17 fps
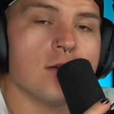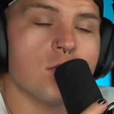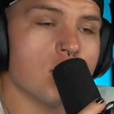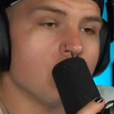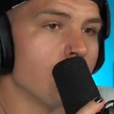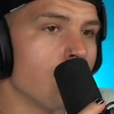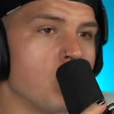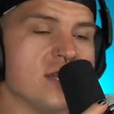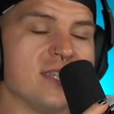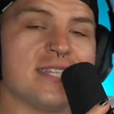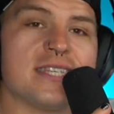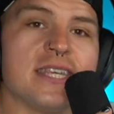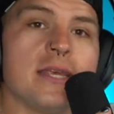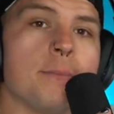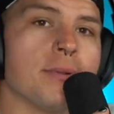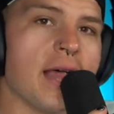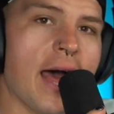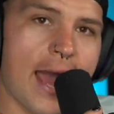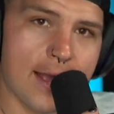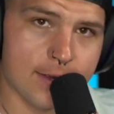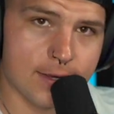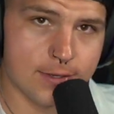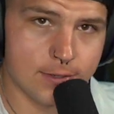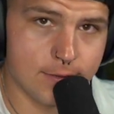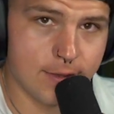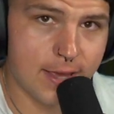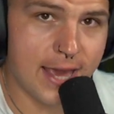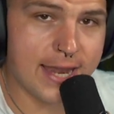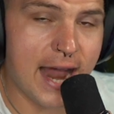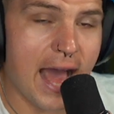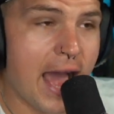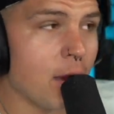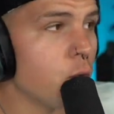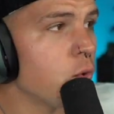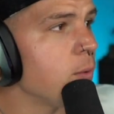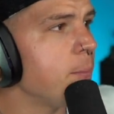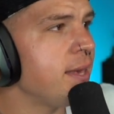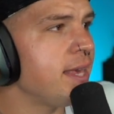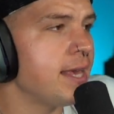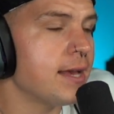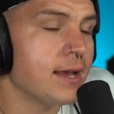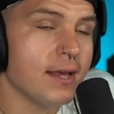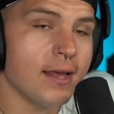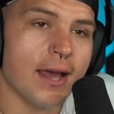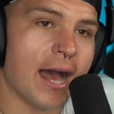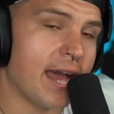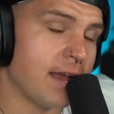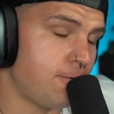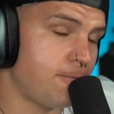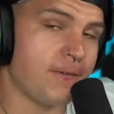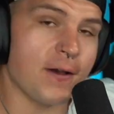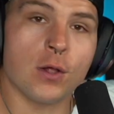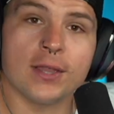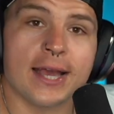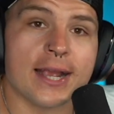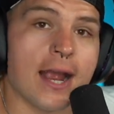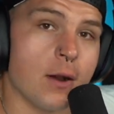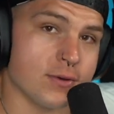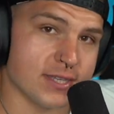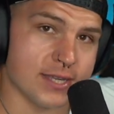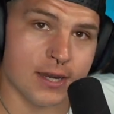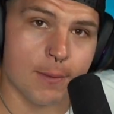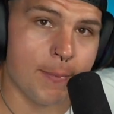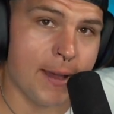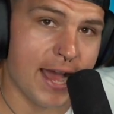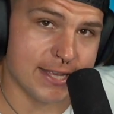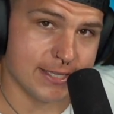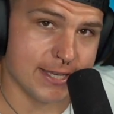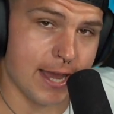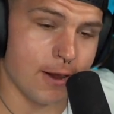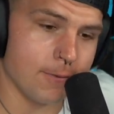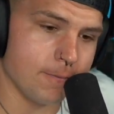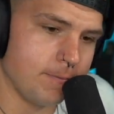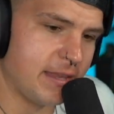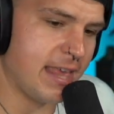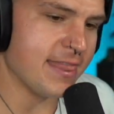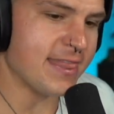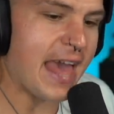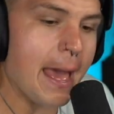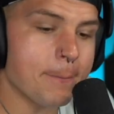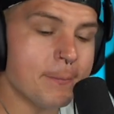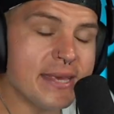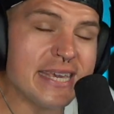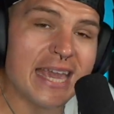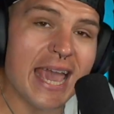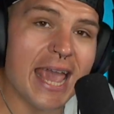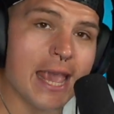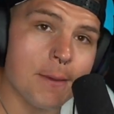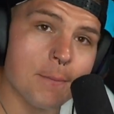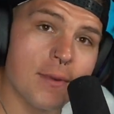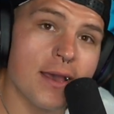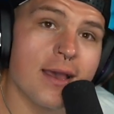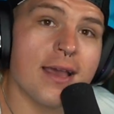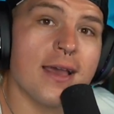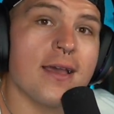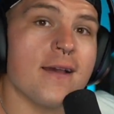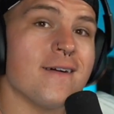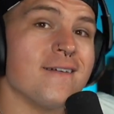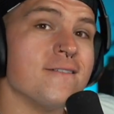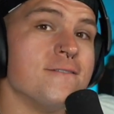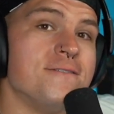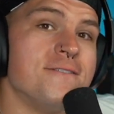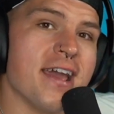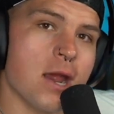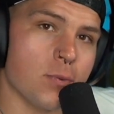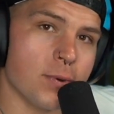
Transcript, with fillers: would see black and I would be, I felt like I was going to pass out. That became very